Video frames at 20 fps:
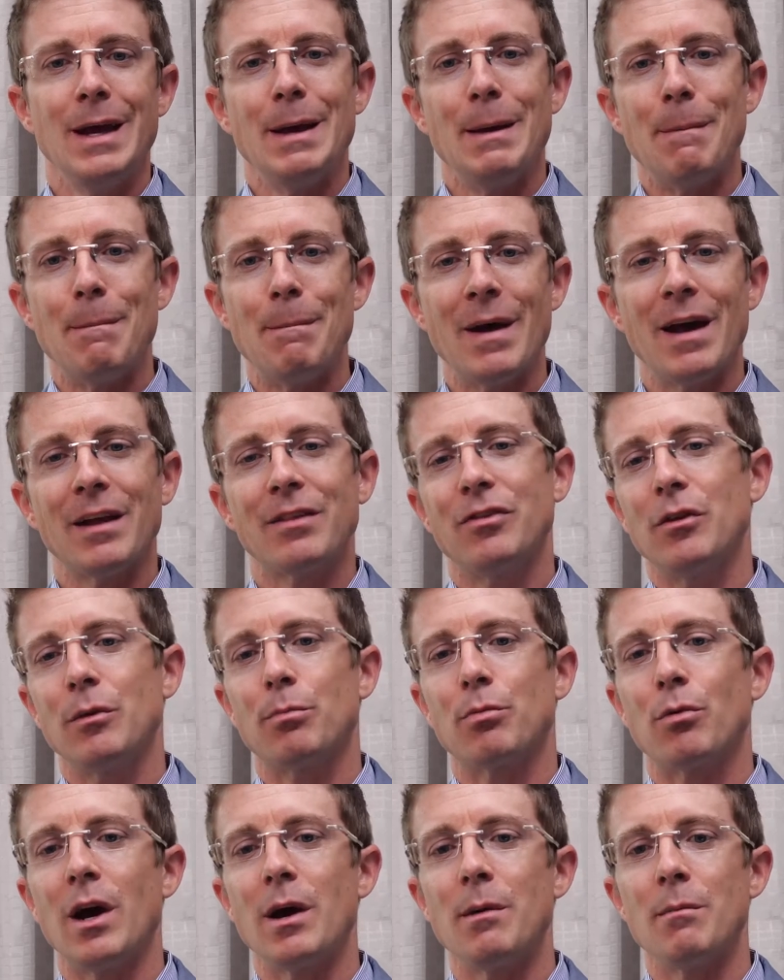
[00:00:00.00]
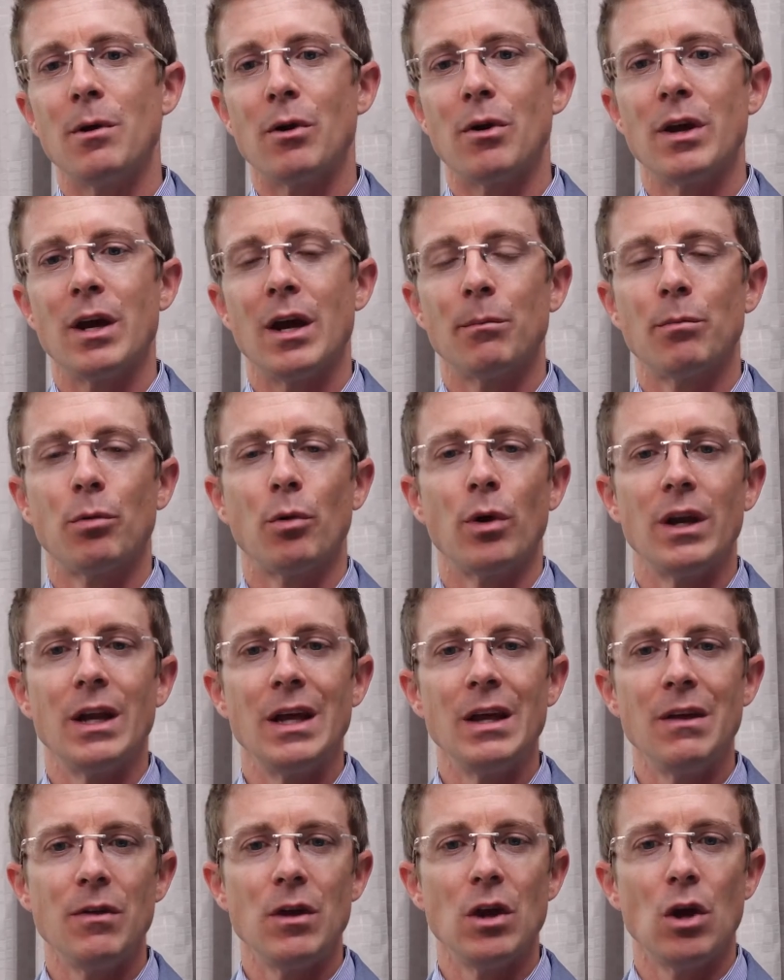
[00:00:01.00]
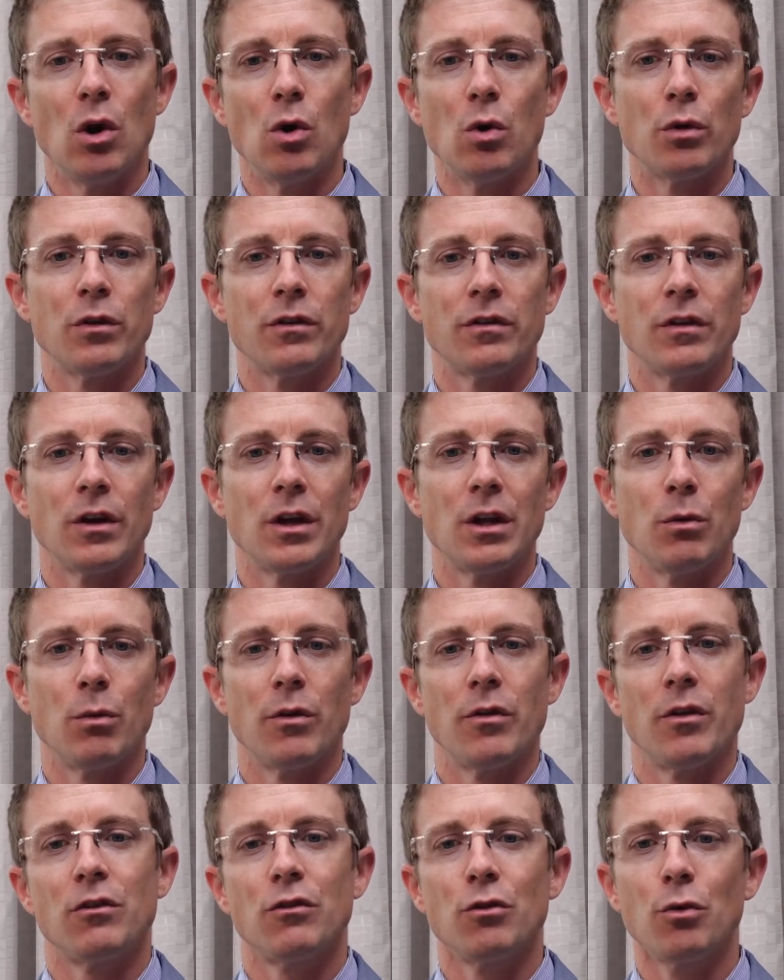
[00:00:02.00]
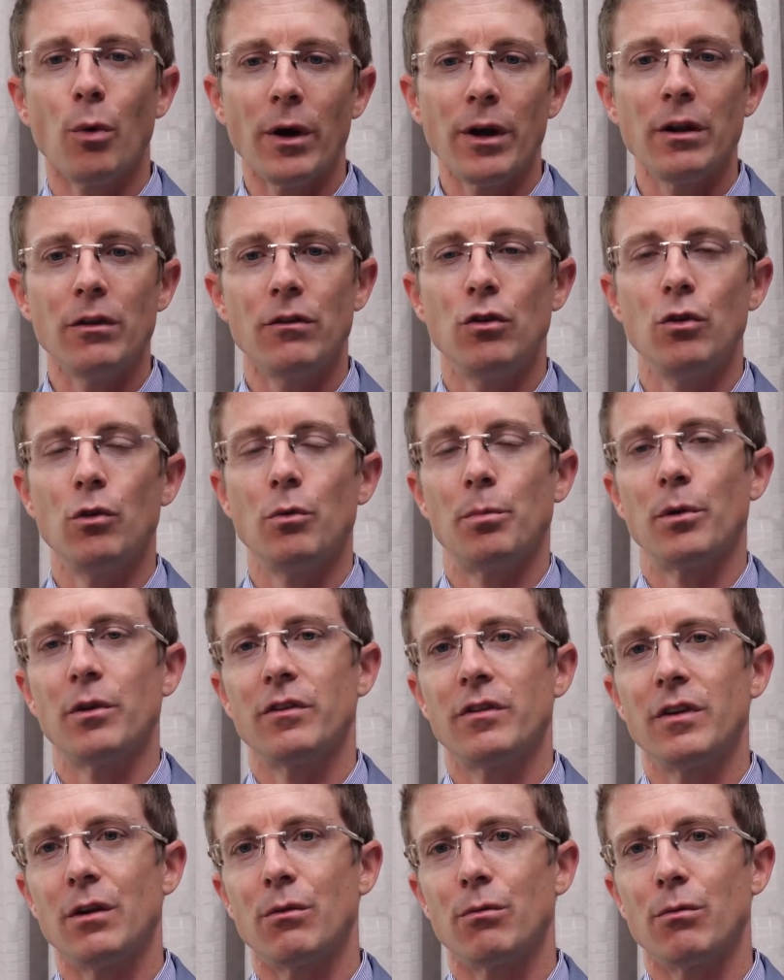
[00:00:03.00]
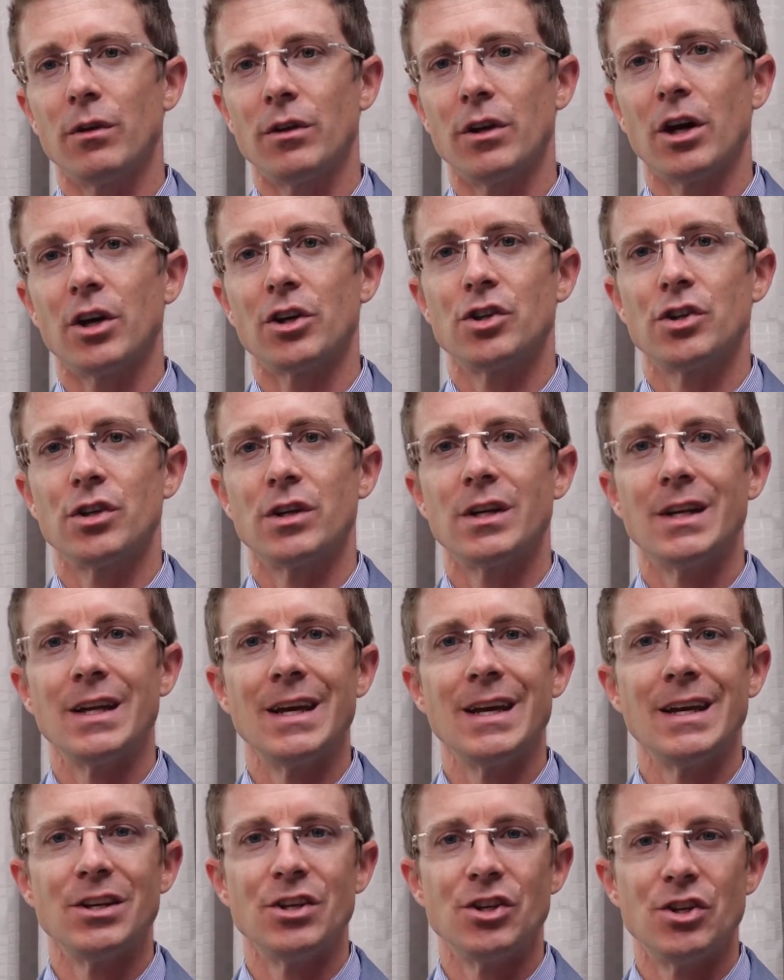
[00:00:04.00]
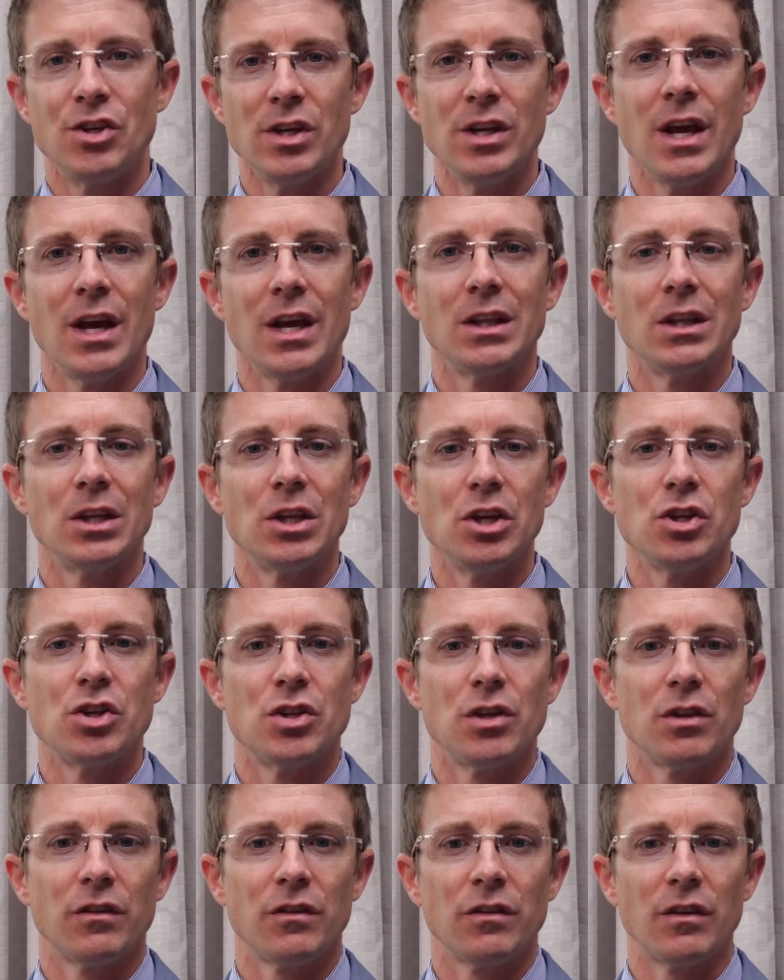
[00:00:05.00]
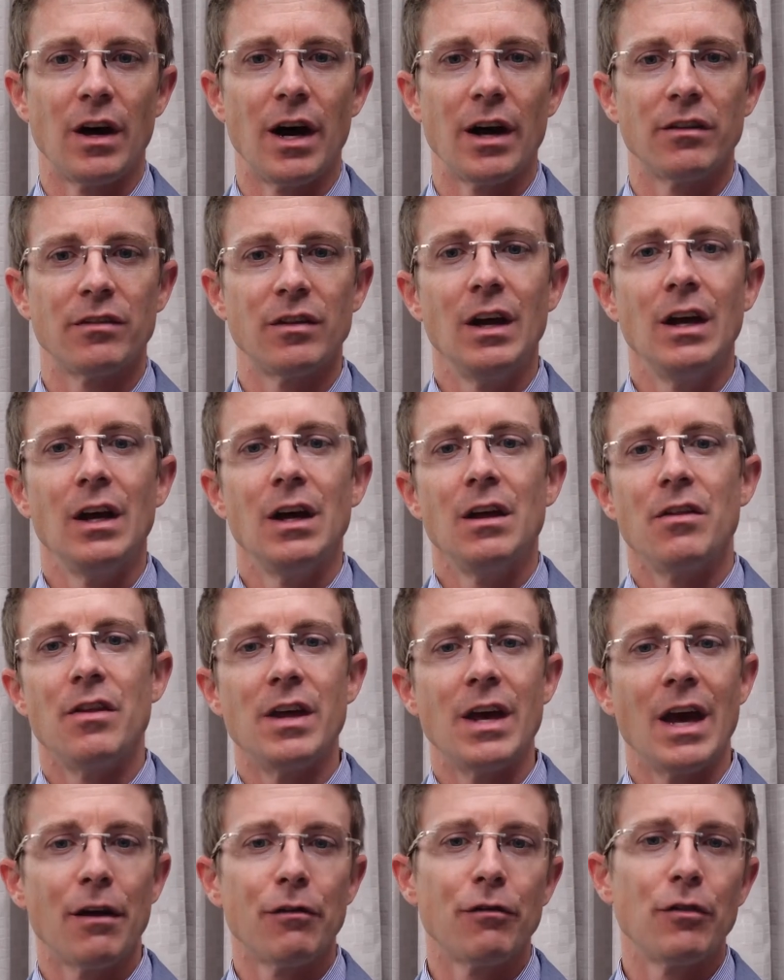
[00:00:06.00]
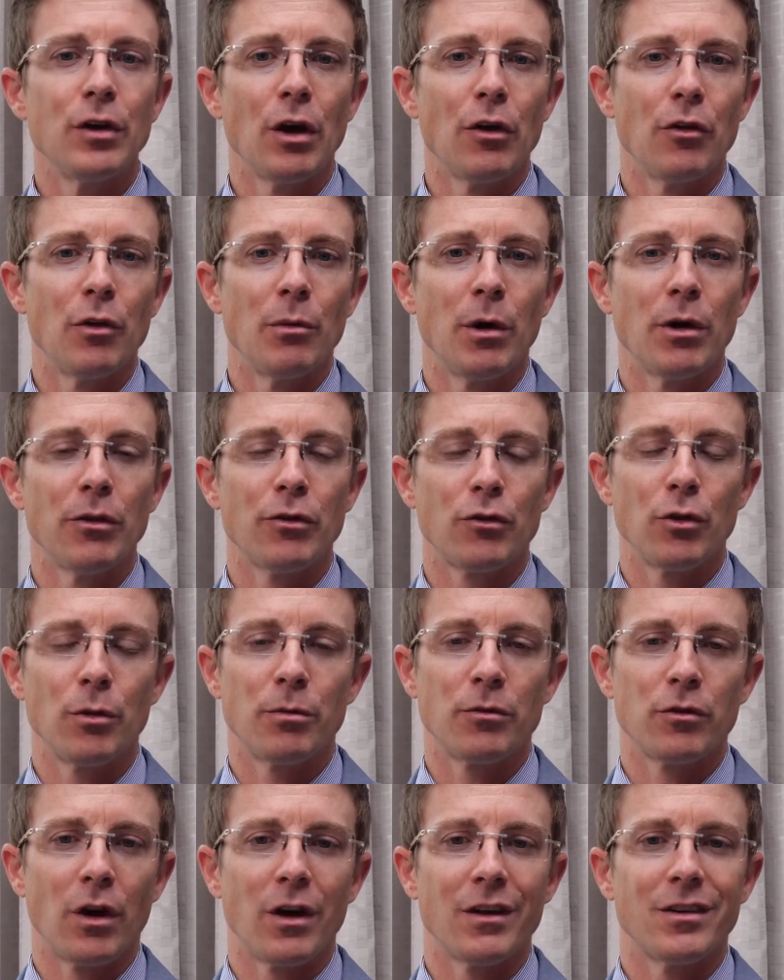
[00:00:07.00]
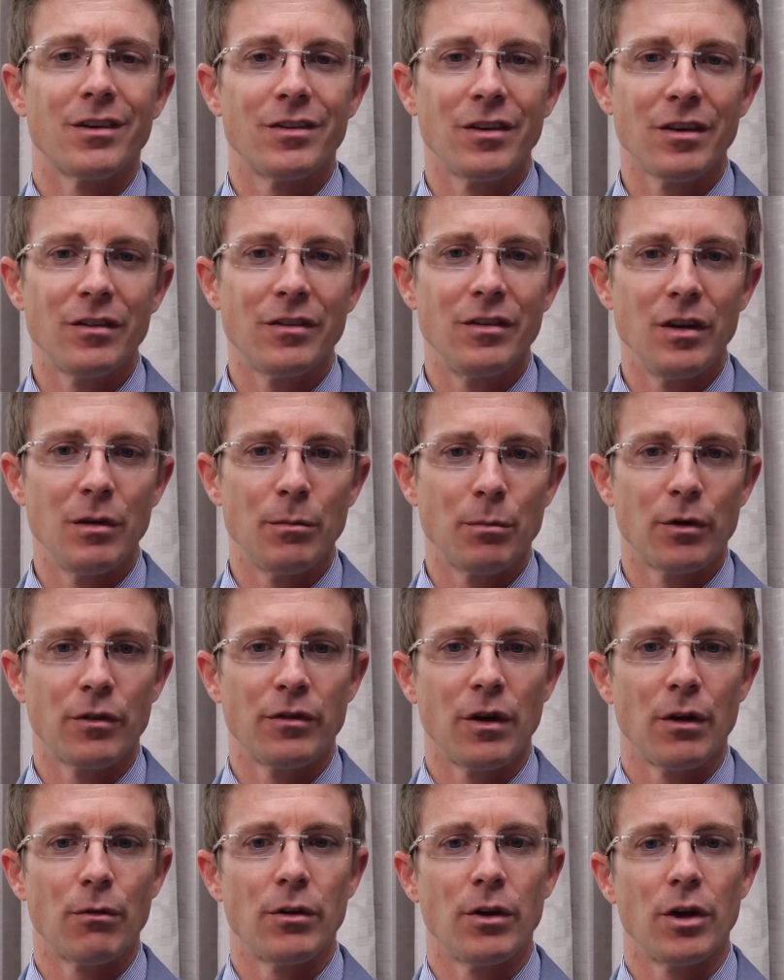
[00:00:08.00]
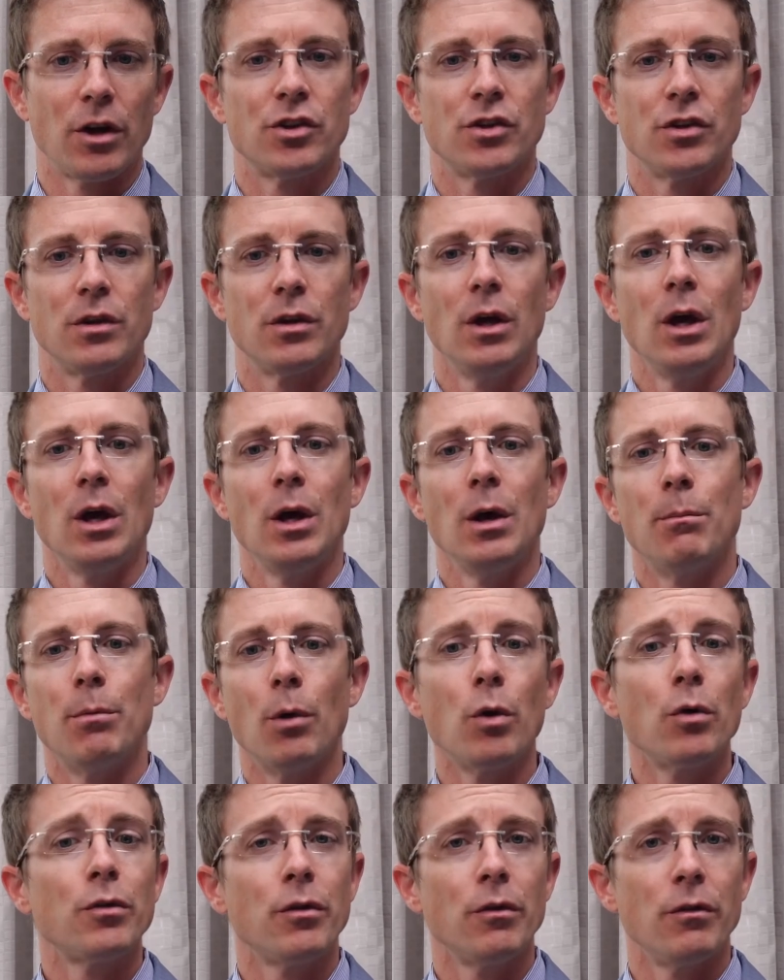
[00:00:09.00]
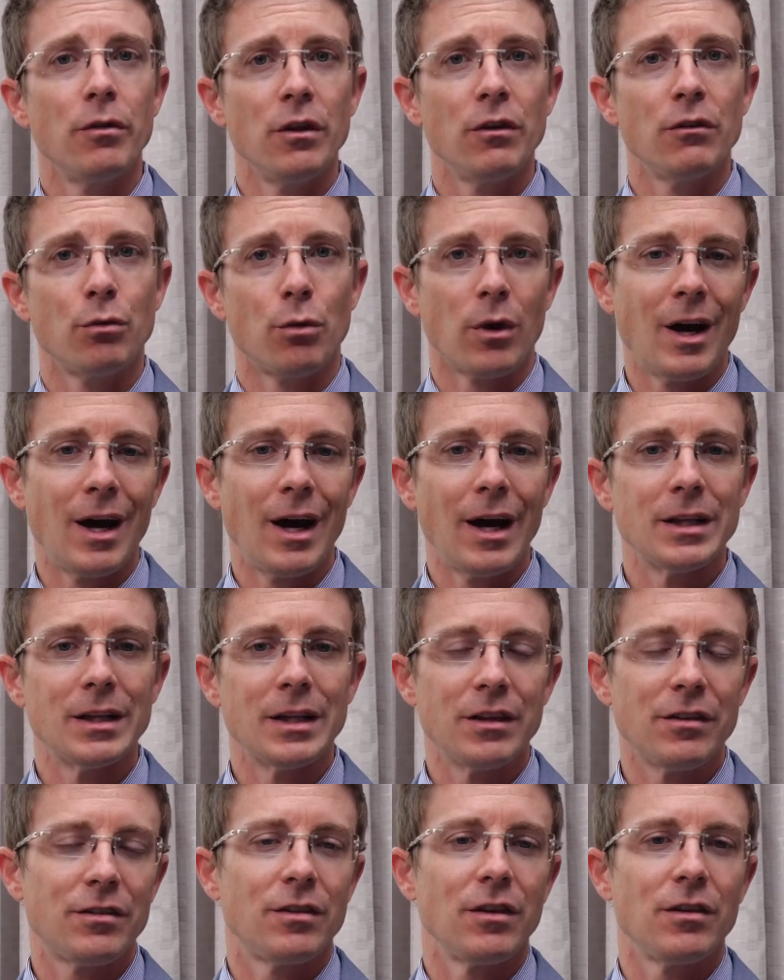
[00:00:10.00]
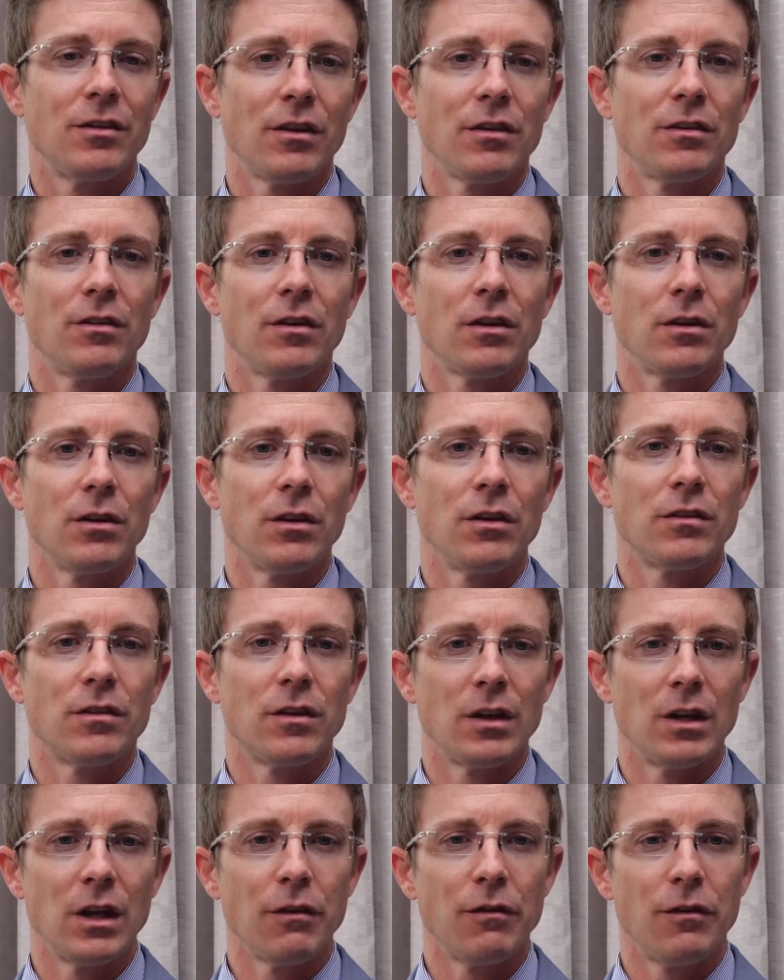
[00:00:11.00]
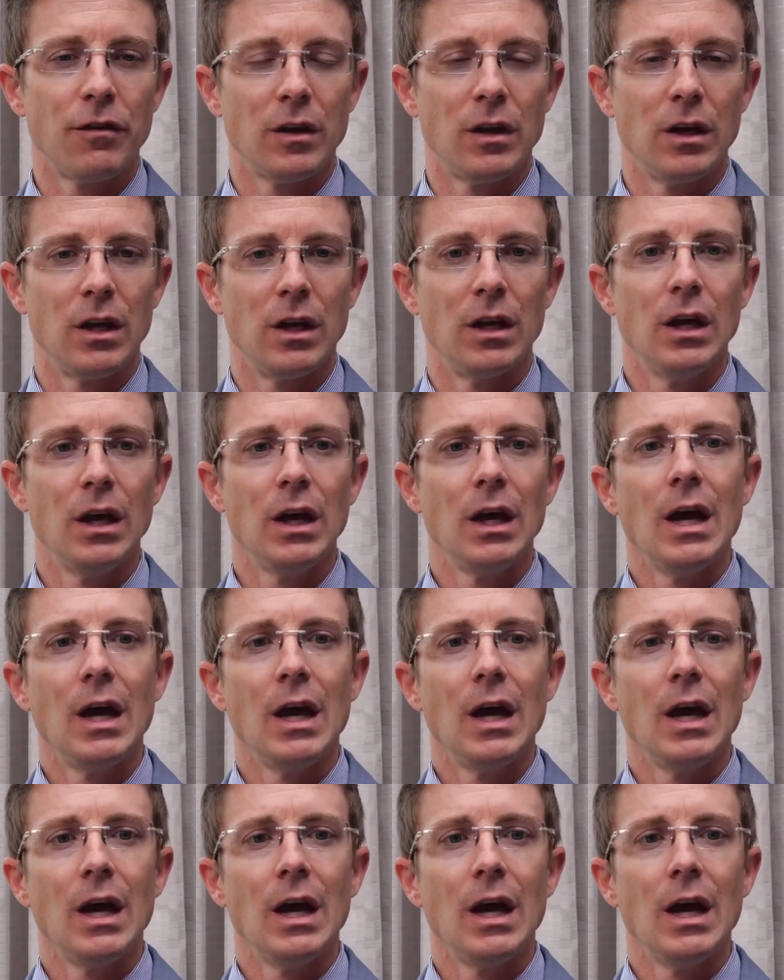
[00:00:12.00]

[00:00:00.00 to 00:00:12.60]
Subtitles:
met the primary endpoint in the OAKS study with a 22% reduction in GA lesion size. The every other month group saw a 16% reduction. Both of these were highly statistically significant.